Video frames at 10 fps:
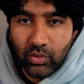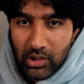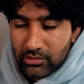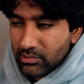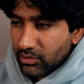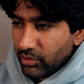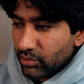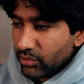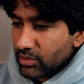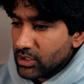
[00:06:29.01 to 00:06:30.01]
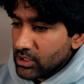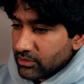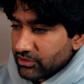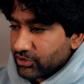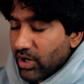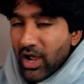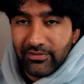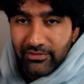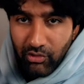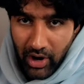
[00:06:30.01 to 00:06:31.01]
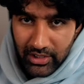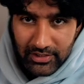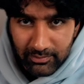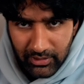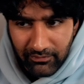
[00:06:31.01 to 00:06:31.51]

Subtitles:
well, who strive for greatness, but